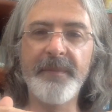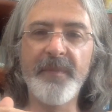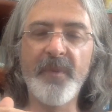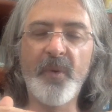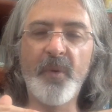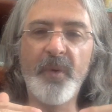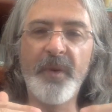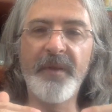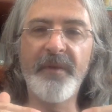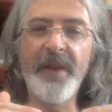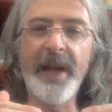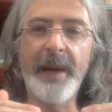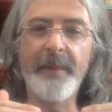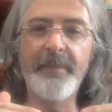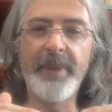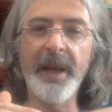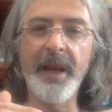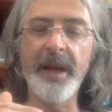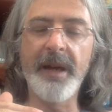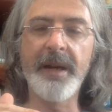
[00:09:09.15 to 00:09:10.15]
all of that
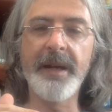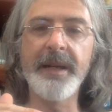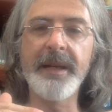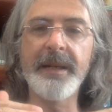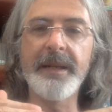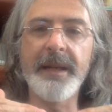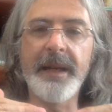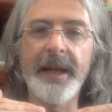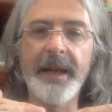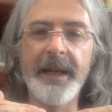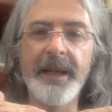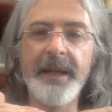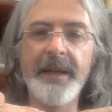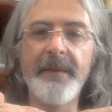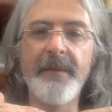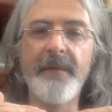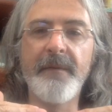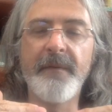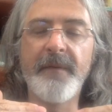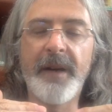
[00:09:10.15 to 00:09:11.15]
belies
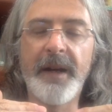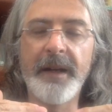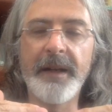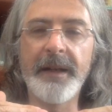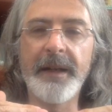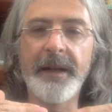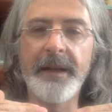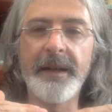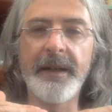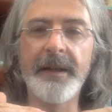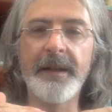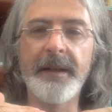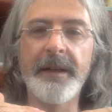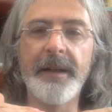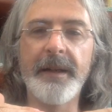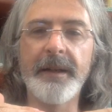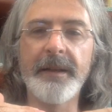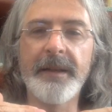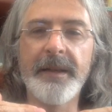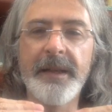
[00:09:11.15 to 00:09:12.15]
a
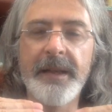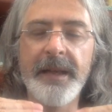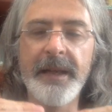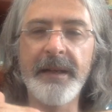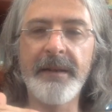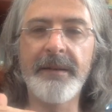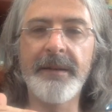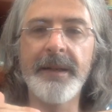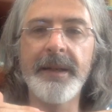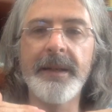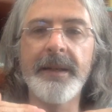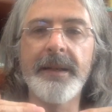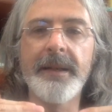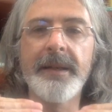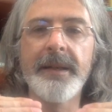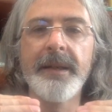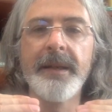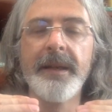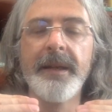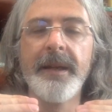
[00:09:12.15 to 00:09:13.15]

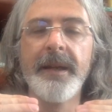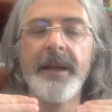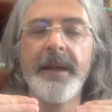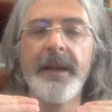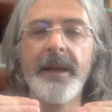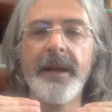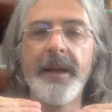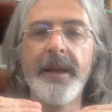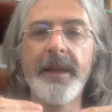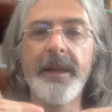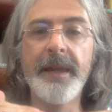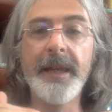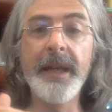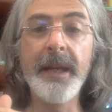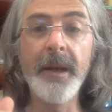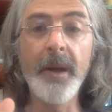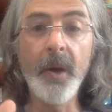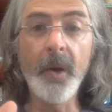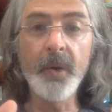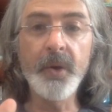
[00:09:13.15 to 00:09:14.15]
serious
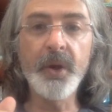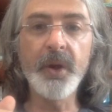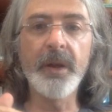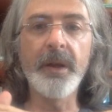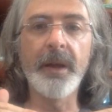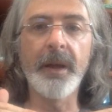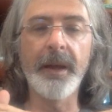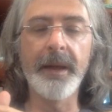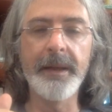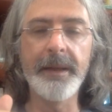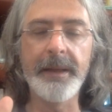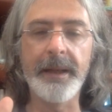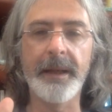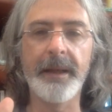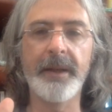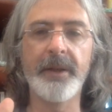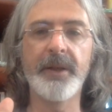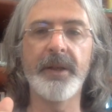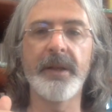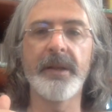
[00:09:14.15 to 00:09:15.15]
theological
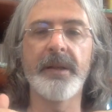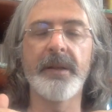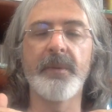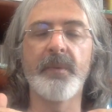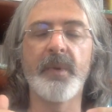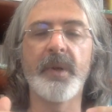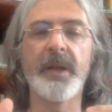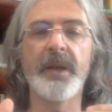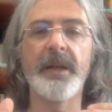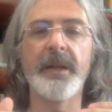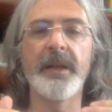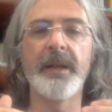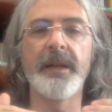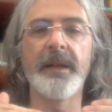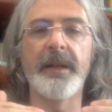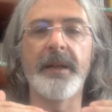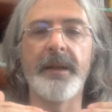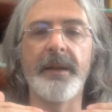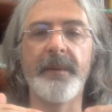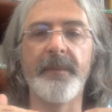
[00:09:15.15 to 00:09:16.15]
intelligence at work,
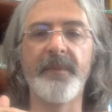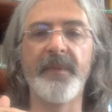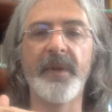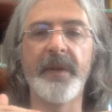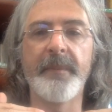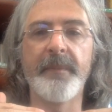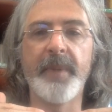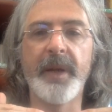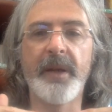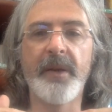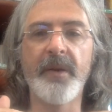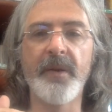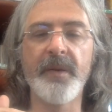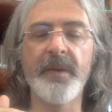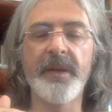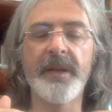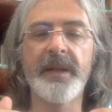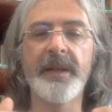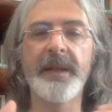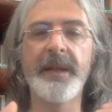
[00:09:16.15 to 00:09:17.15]

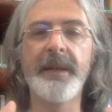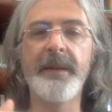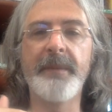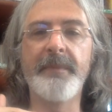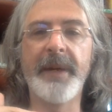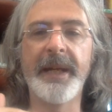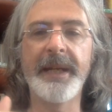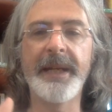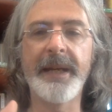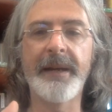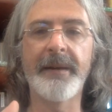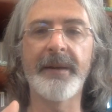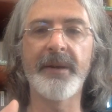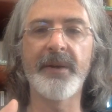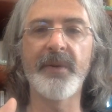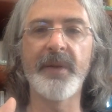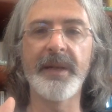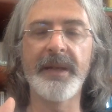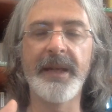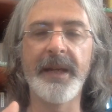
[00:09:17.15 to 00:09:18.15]
because the main
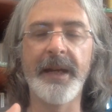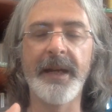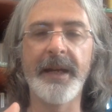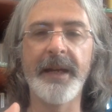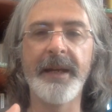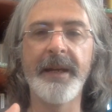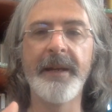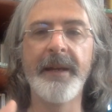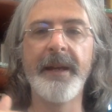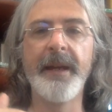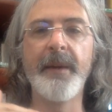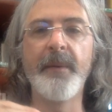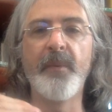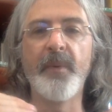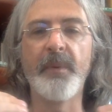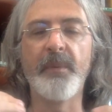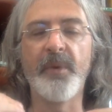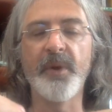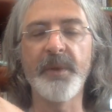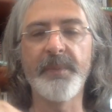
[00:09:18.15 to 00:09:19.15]
character is gay,
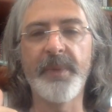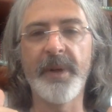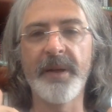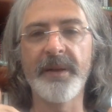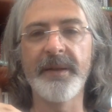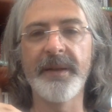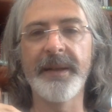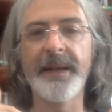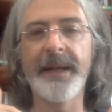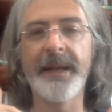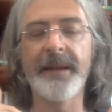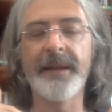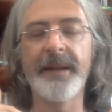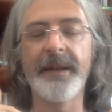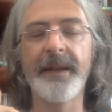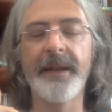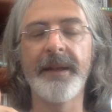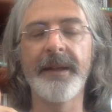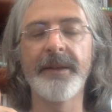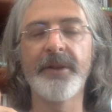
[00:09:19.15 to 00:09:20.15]
but was part of the
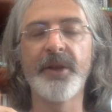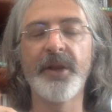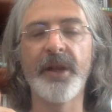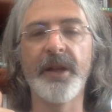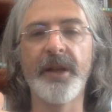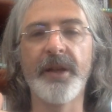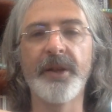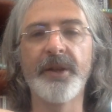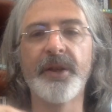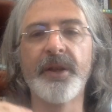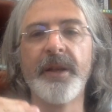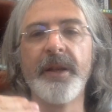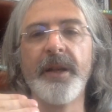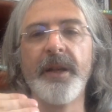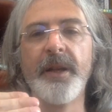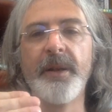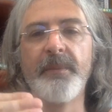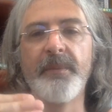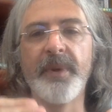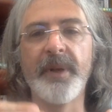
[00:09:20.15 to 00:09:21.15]
Catholic Church,
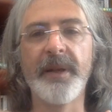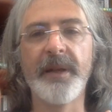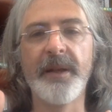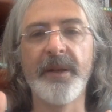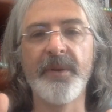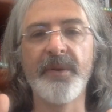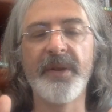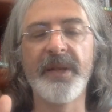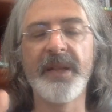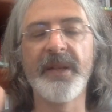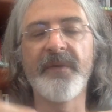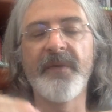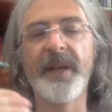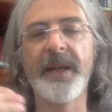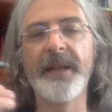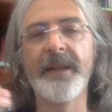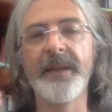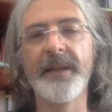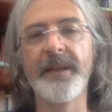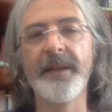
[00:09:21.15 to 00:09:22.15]
but loses his
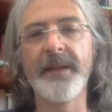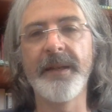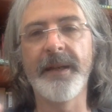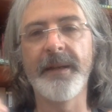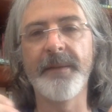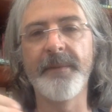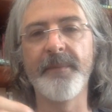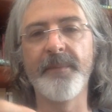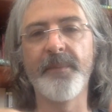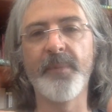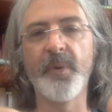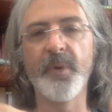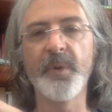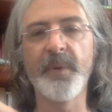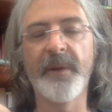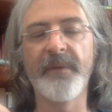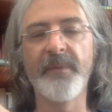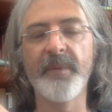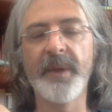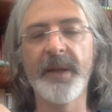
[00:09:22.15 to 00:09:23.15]
faith and pulls
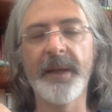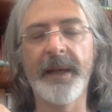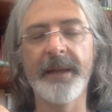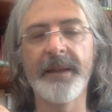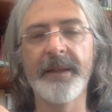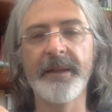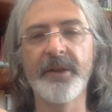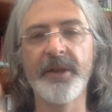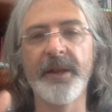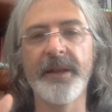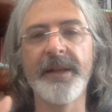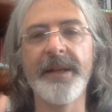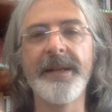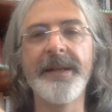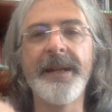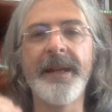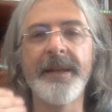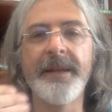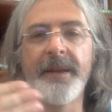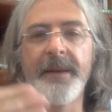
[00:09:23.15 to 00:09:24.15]
away from the Catholic Church. And
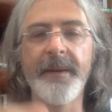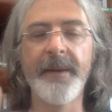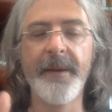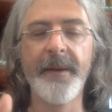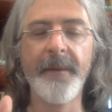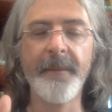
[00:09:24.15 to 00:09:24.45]
another